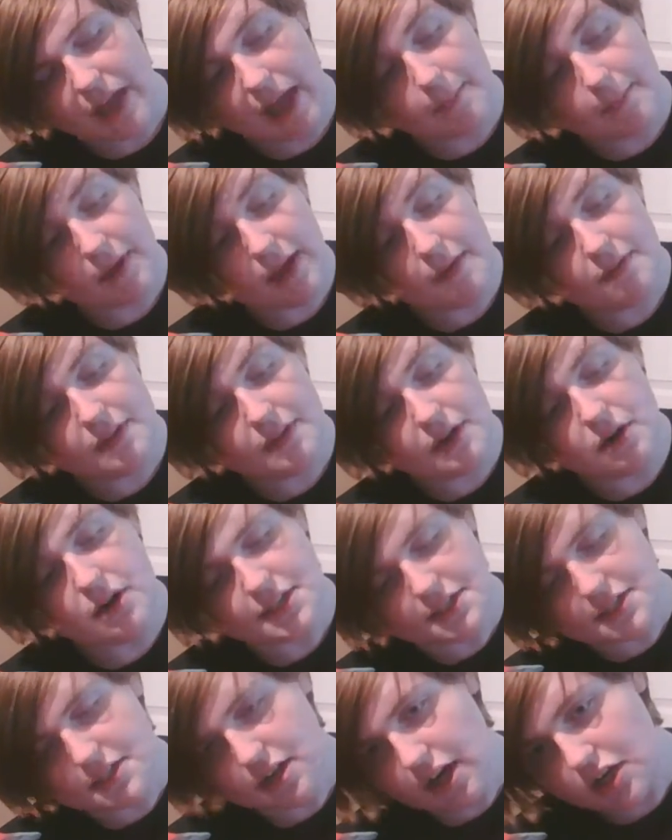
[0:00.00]
I mean, there
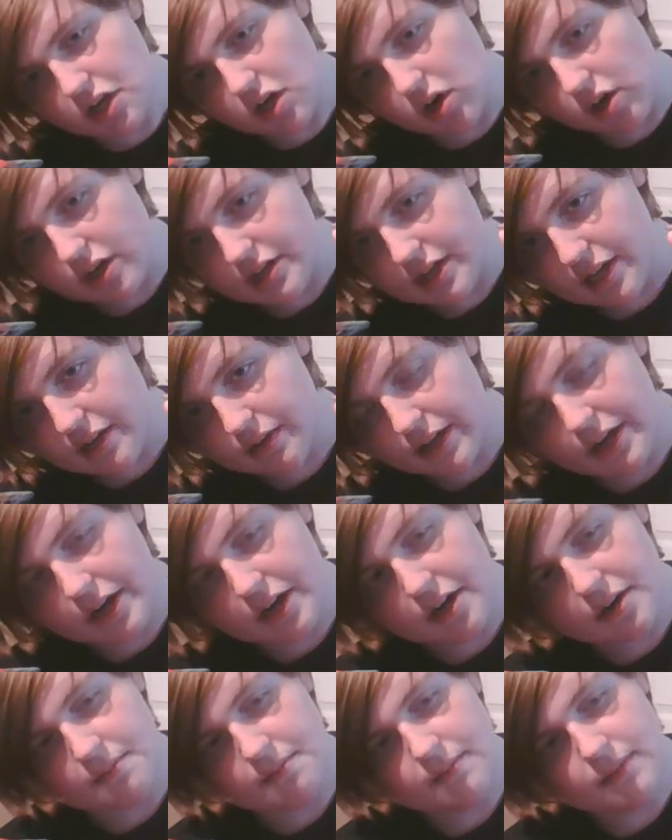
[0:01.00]
is a jaw
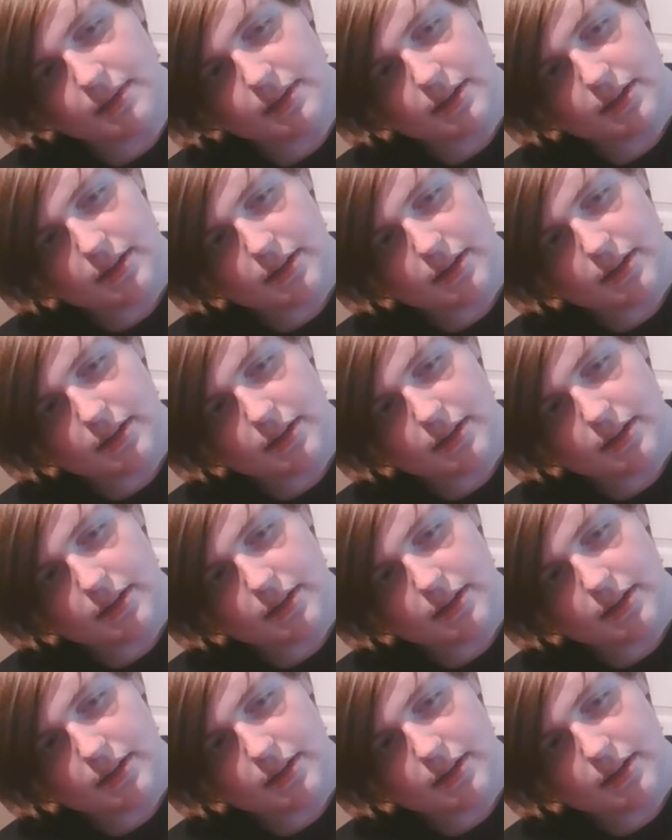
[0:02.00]
articulation,